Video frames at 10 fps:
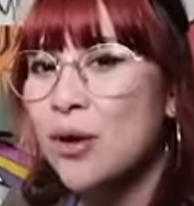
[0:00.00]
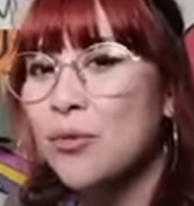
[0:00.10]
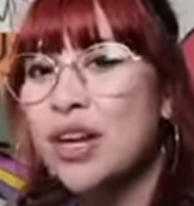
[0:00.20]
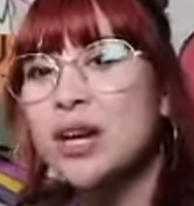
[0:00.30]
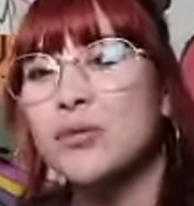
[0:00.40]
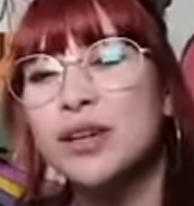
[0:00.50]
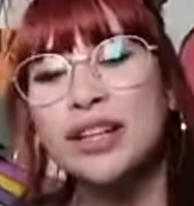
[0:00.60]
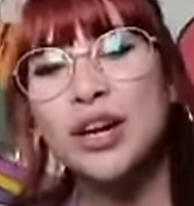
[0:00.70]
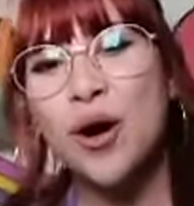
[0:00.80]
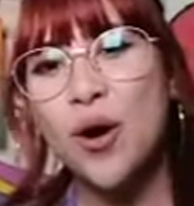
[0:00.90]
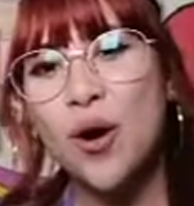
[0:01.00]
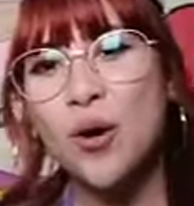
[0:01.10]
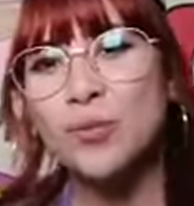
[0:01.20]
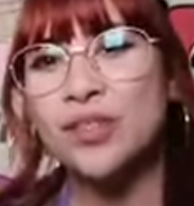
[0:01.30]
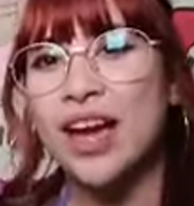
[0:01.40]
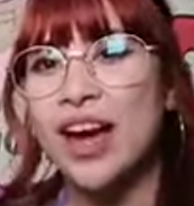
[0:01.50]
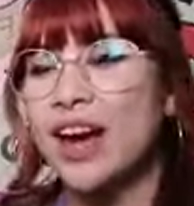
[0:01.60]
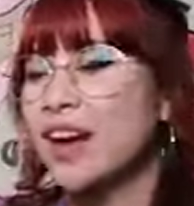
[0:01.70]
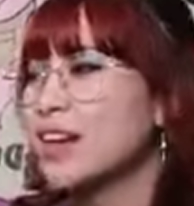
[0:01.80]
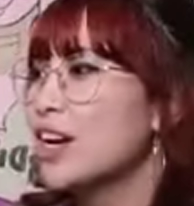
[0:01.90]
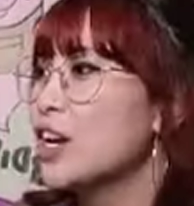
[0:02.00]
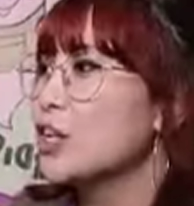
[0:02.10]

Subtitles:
We really hope that